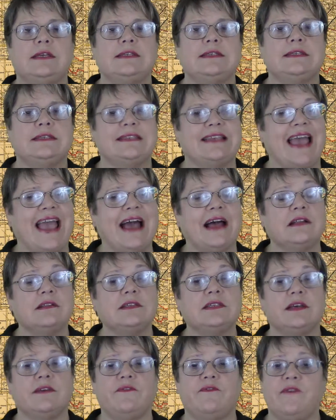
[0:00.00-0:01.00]

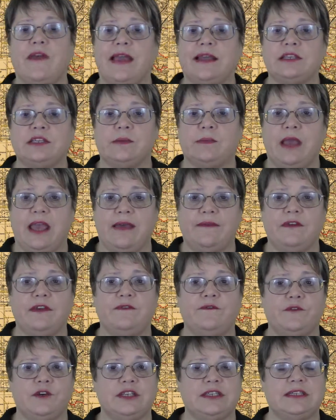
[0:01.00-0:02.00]
sounds of phantom heavy
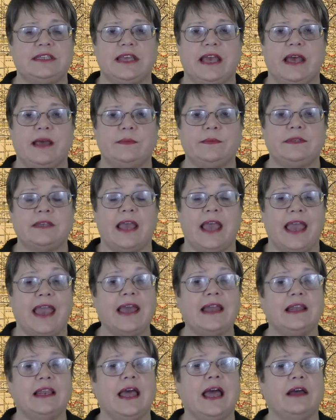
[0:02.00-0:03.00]
footsteps,
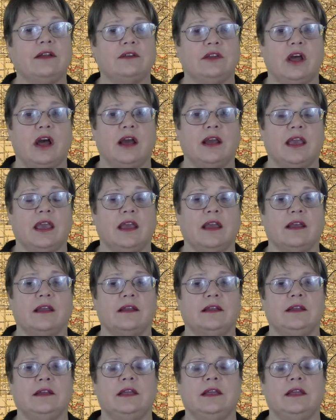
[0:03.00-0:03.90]
and loud knocking.